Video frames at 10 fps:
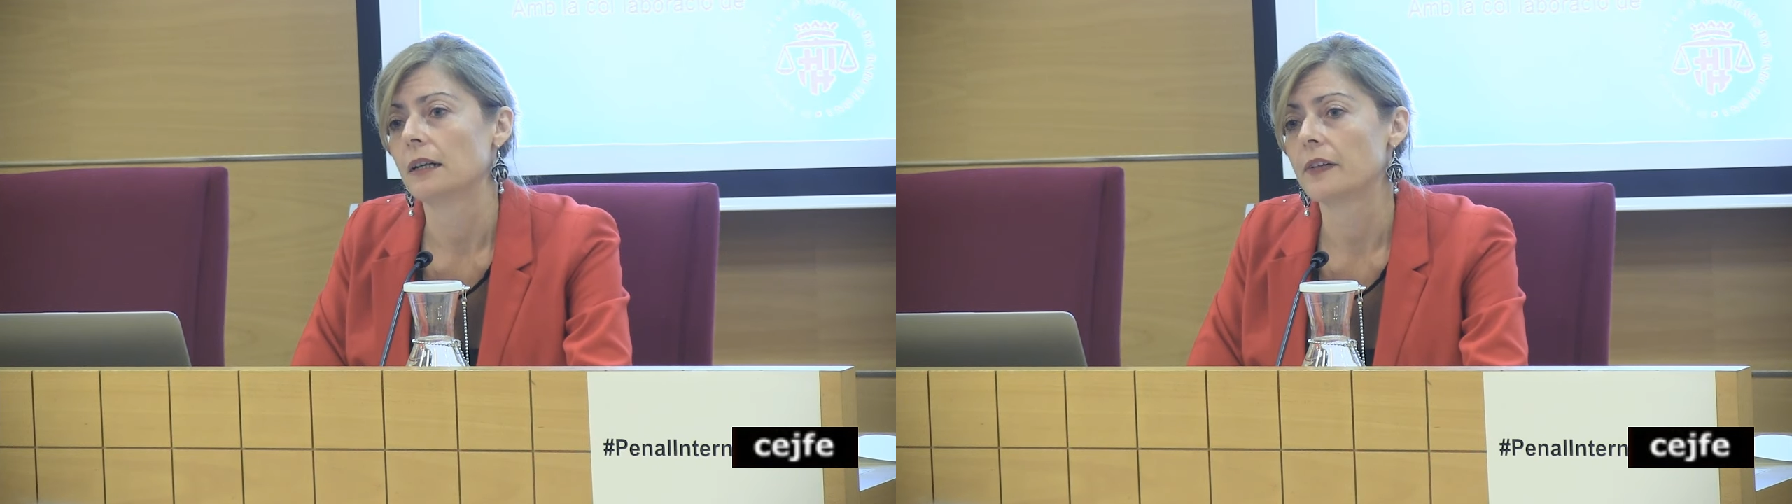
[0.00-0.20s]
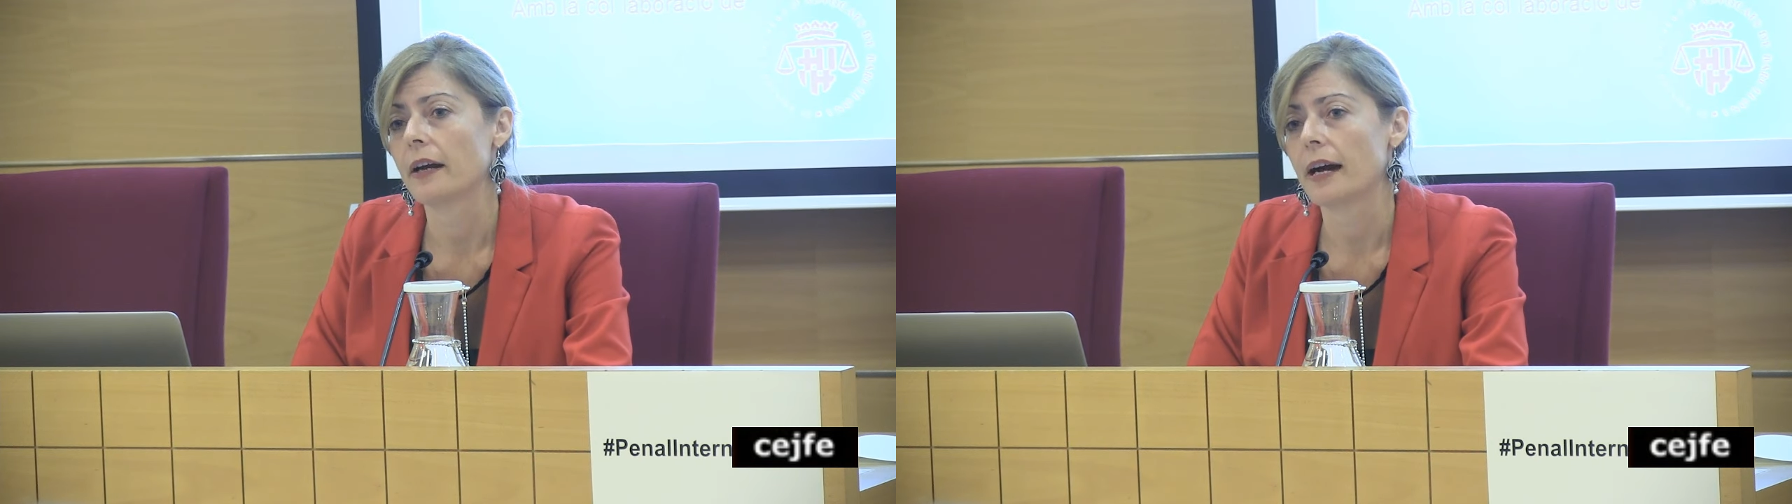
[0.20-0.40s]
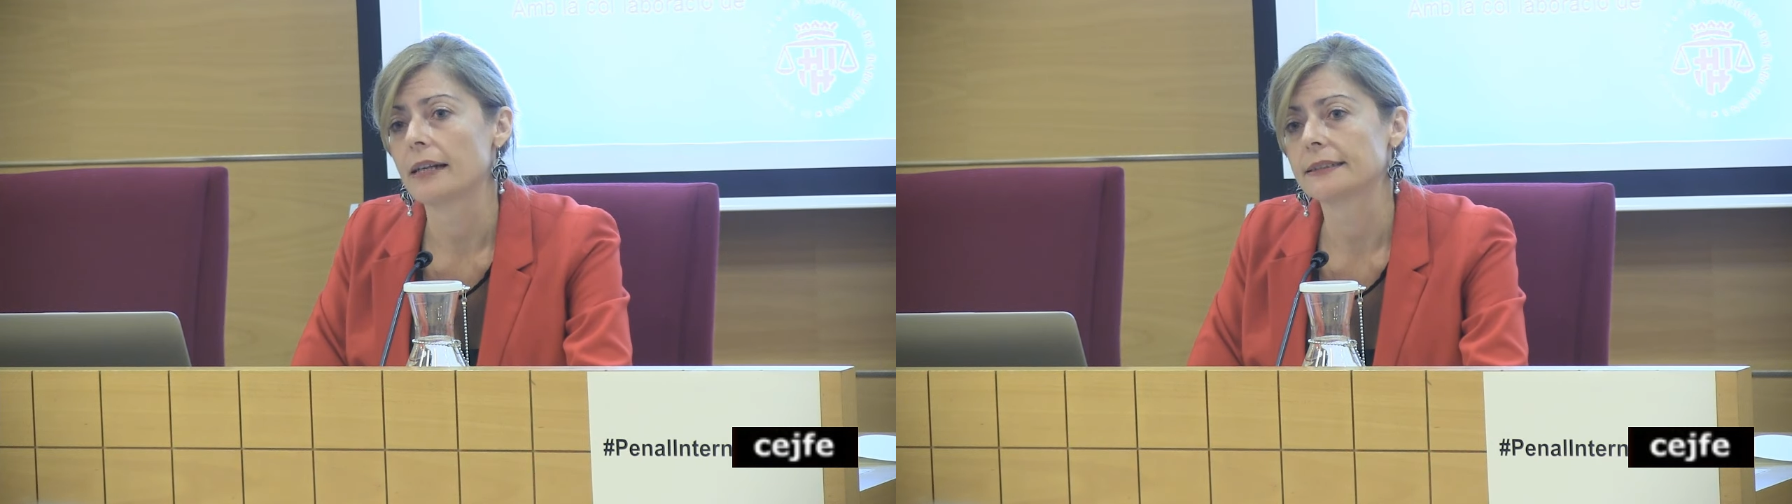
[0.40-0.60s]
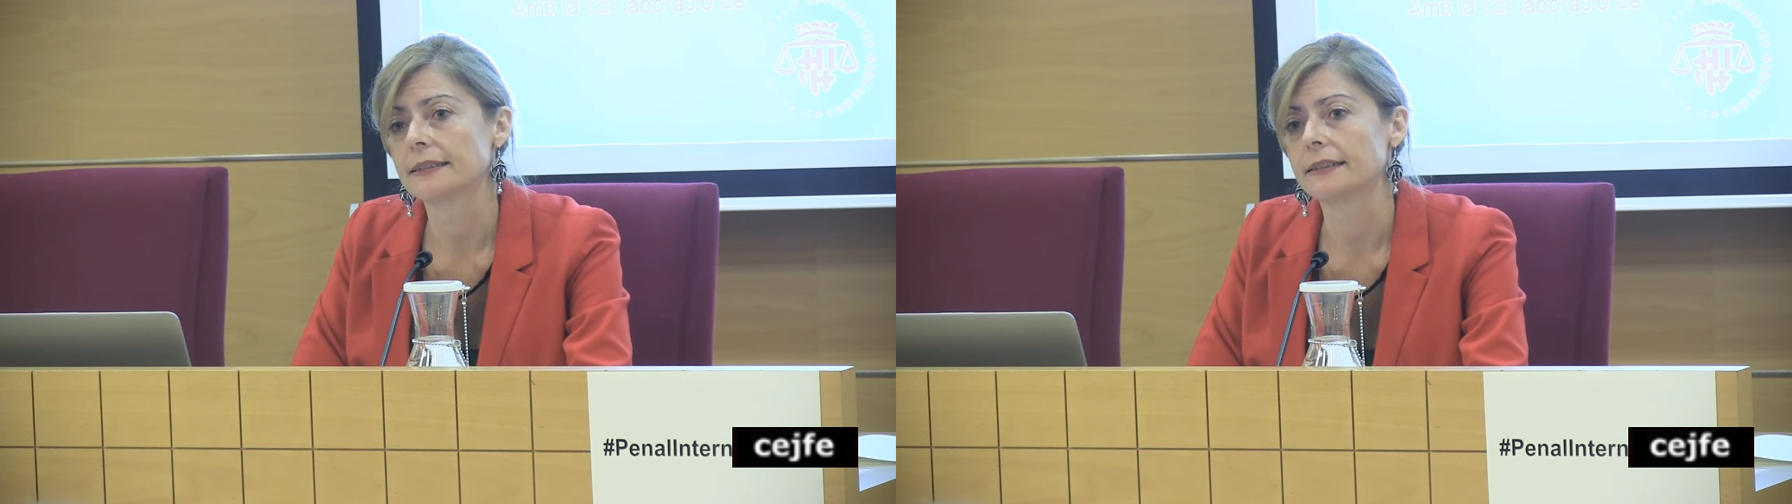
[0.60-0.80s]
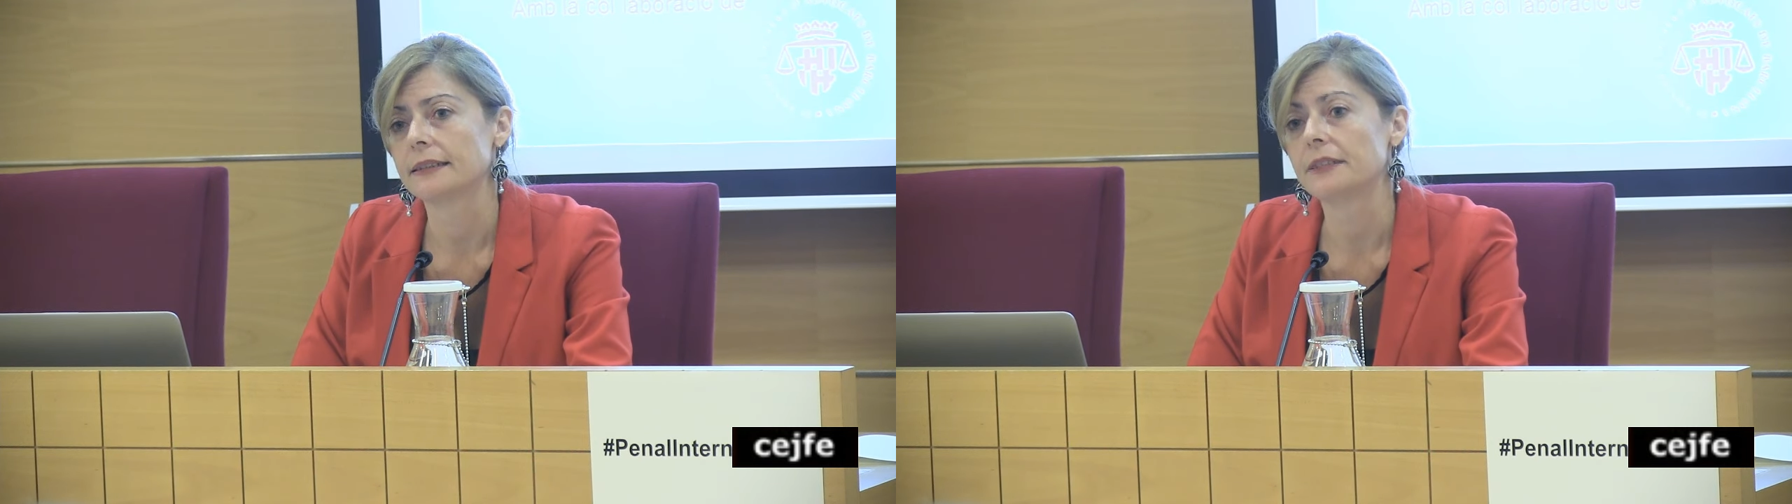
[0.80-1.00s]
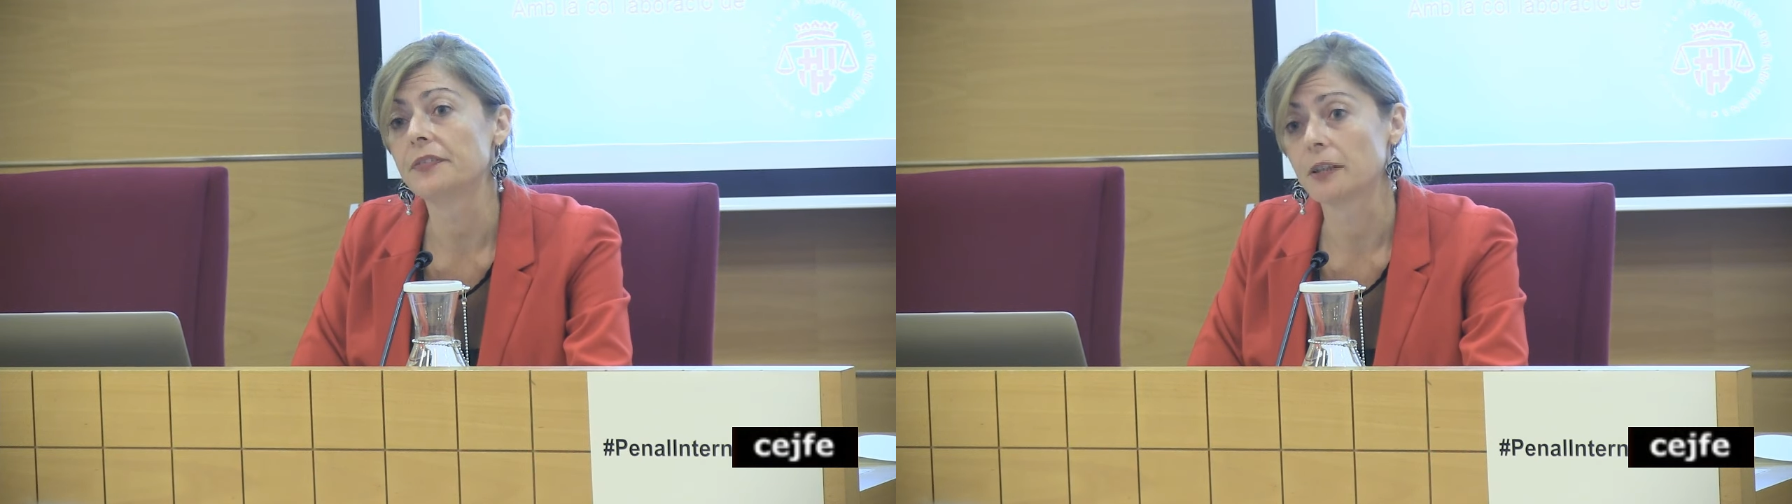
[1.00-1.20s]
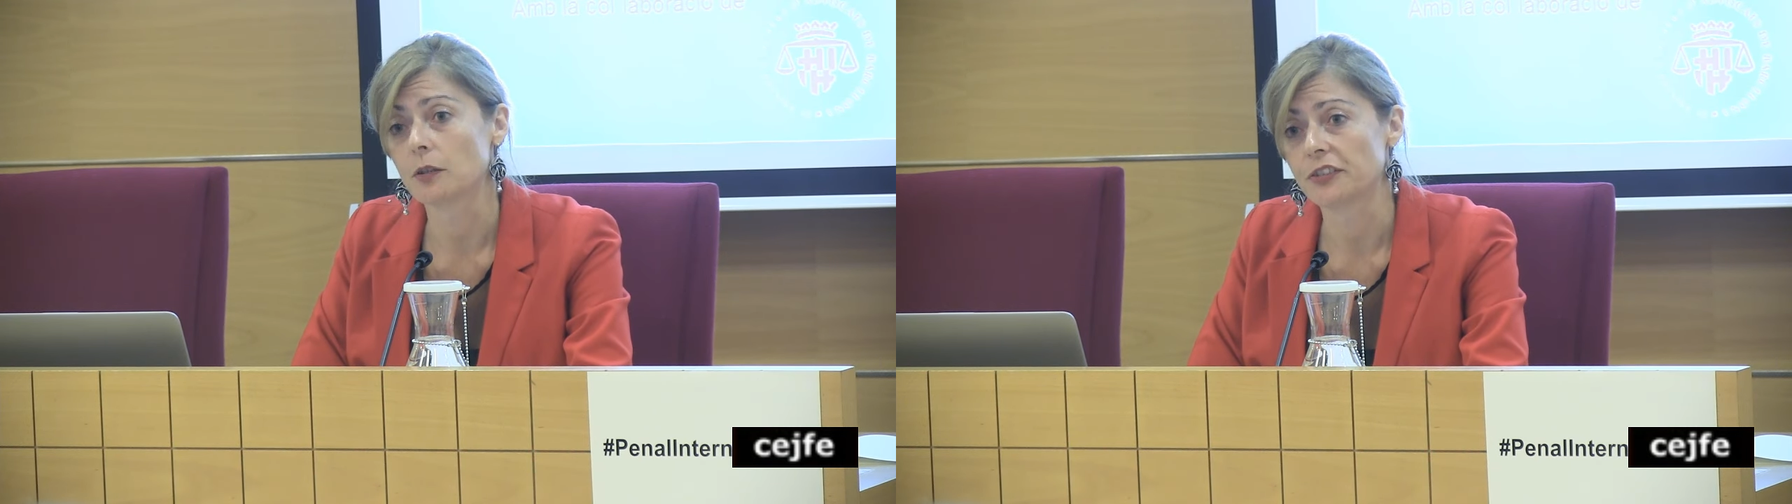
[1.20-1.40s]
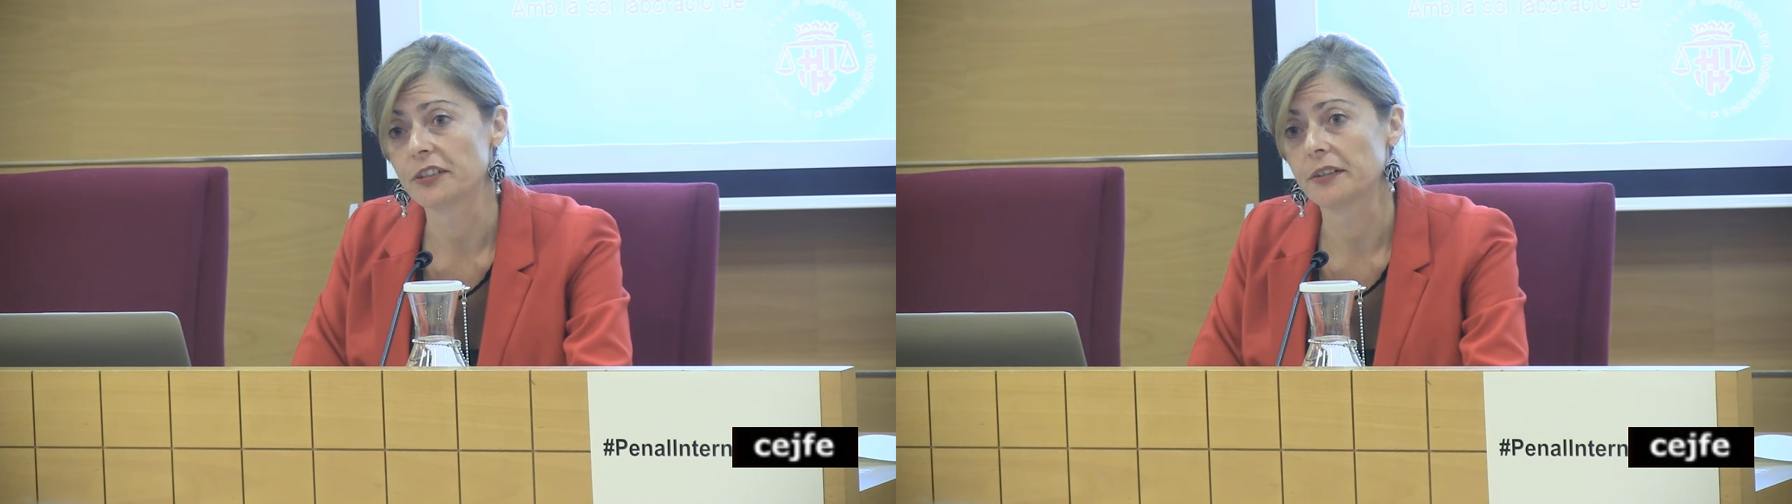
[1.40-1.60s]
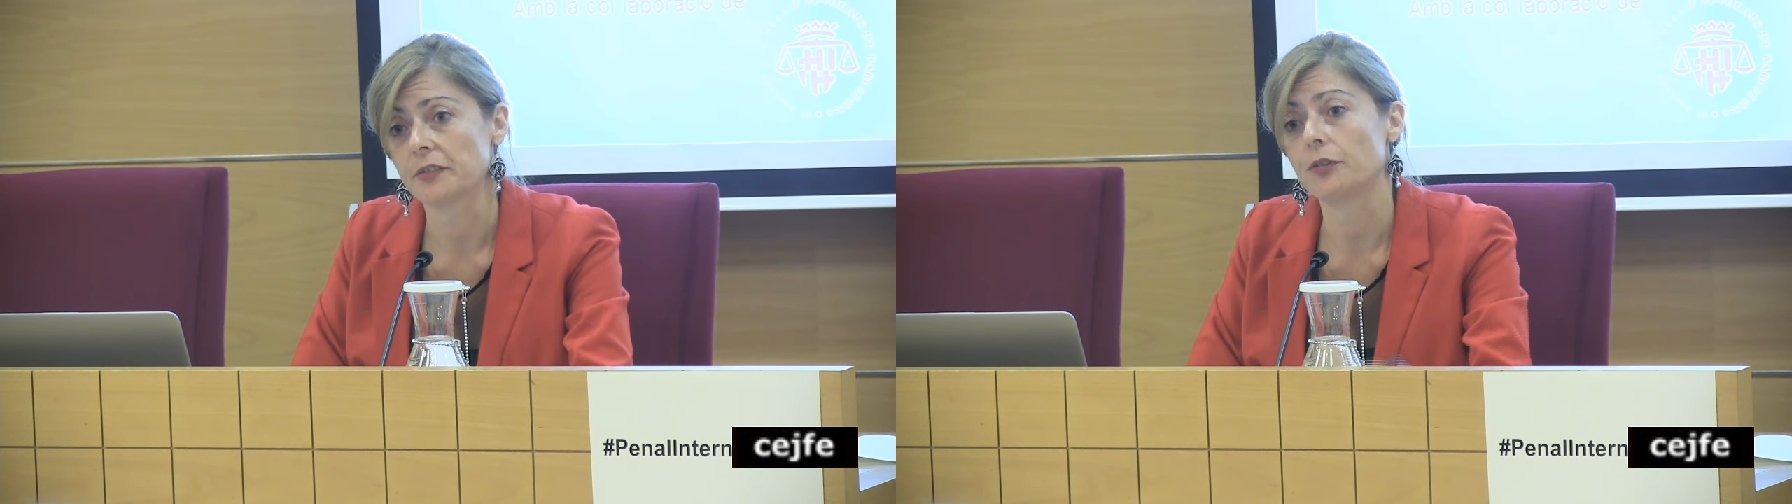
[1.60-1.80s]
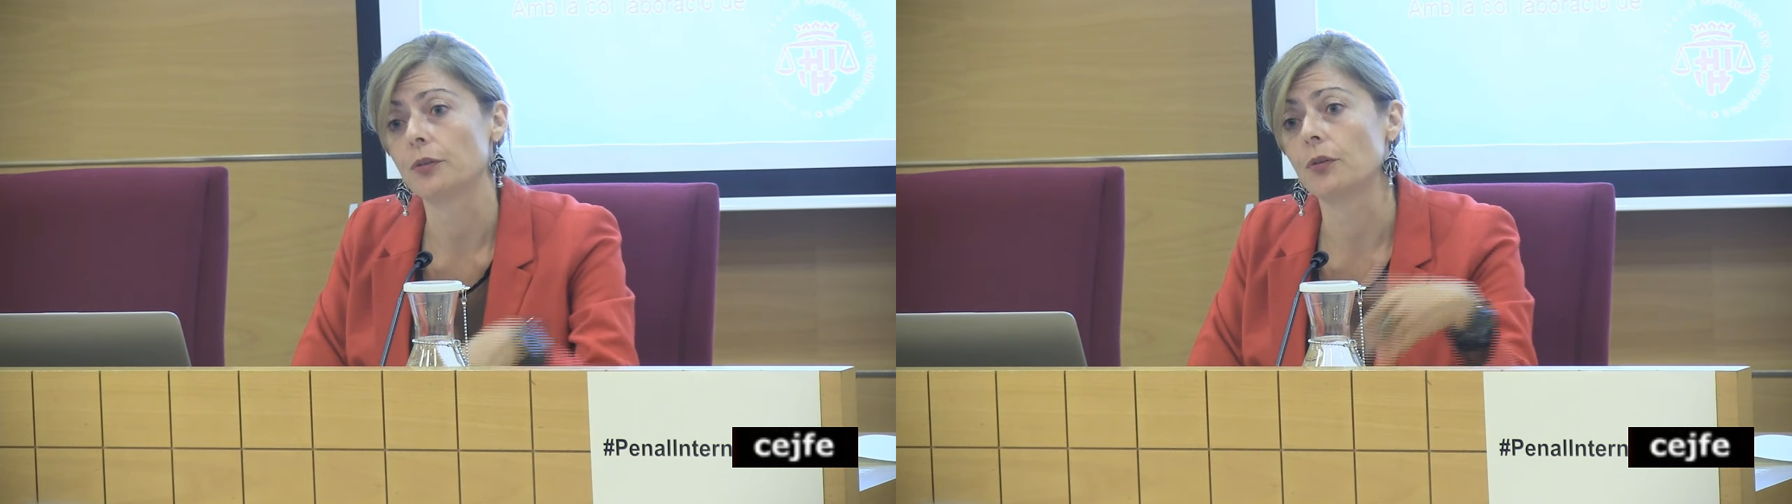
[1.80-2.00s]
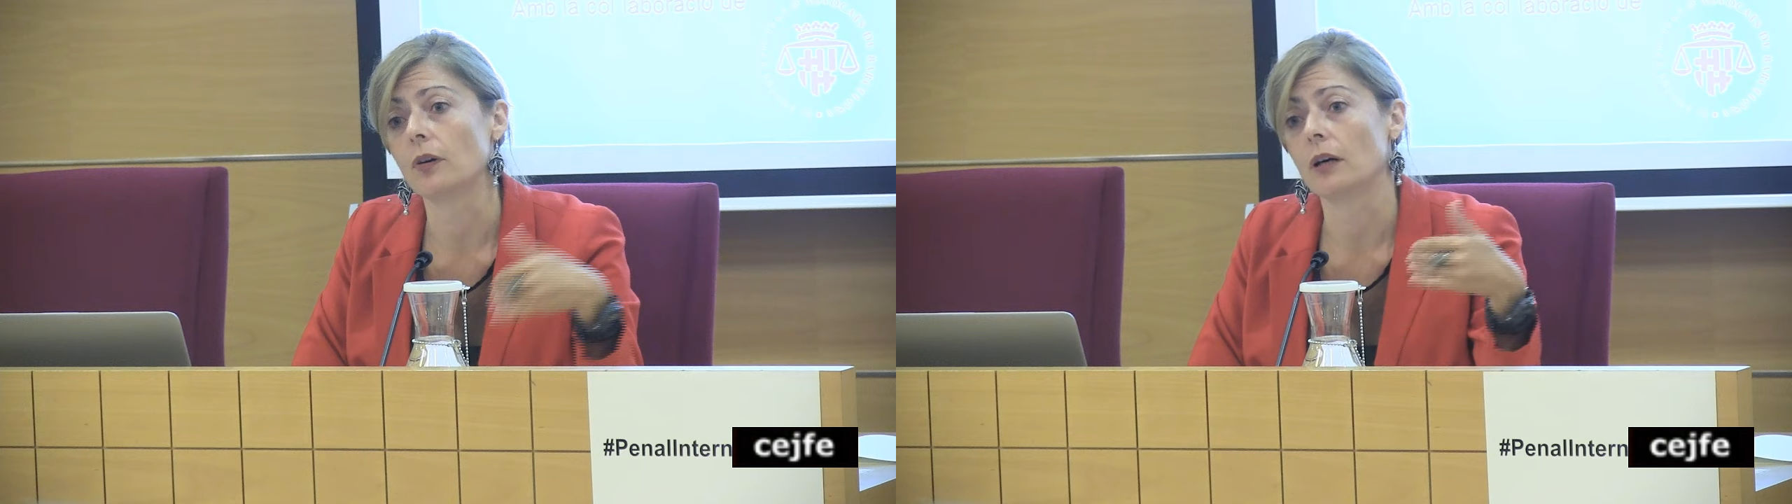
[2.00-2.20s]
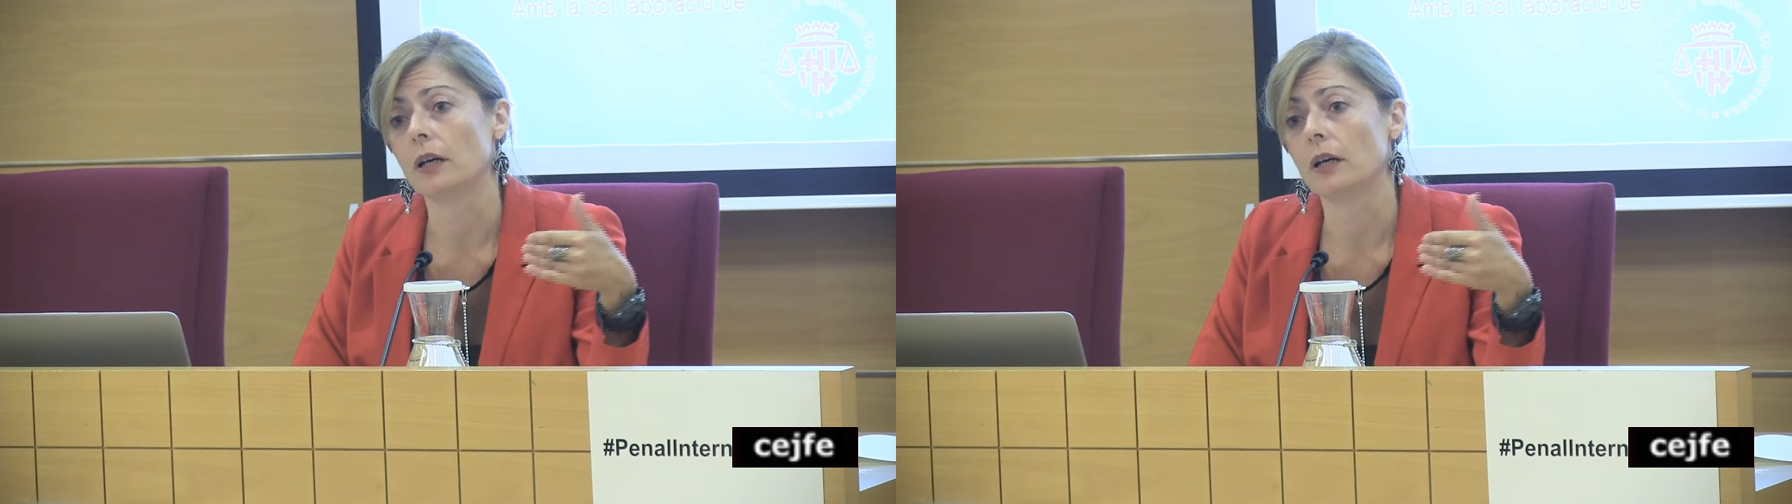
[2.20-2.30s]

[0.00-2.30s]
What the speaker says: regards the difficulties to